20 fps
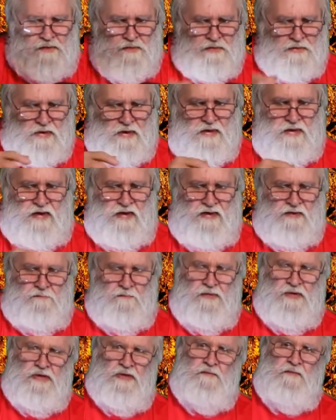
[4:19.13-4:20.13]
you got an
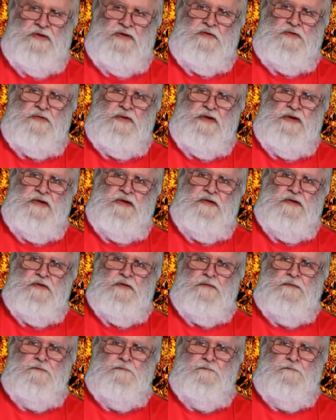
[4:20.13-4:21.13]
8mm right
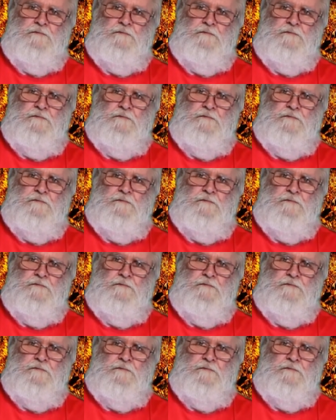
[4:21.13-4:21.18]
here,